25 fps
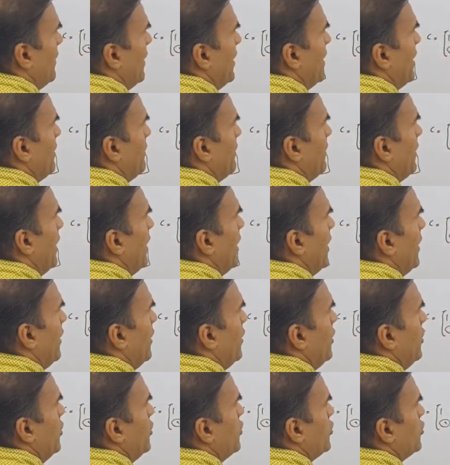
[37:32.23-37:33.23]
multiply.
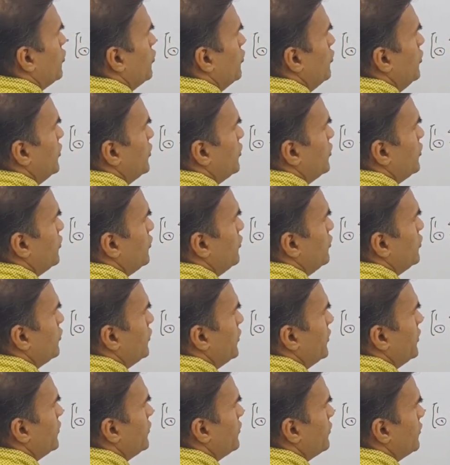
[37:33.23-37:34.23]
2 into 2, 2
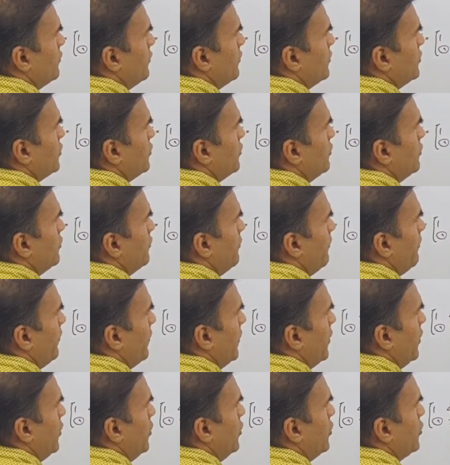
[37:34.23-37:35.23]
into 2. So
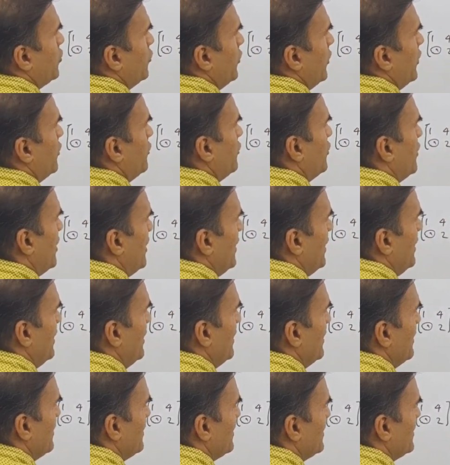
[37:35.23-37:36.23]
2 into 3,
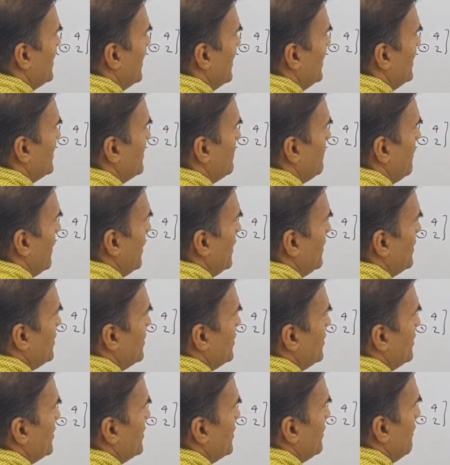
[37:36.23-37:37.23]
6
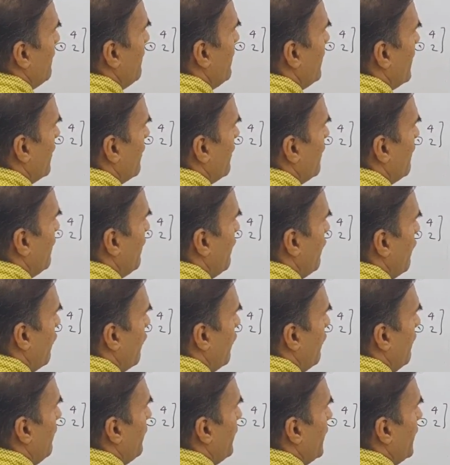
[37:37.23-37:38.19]
plus 4,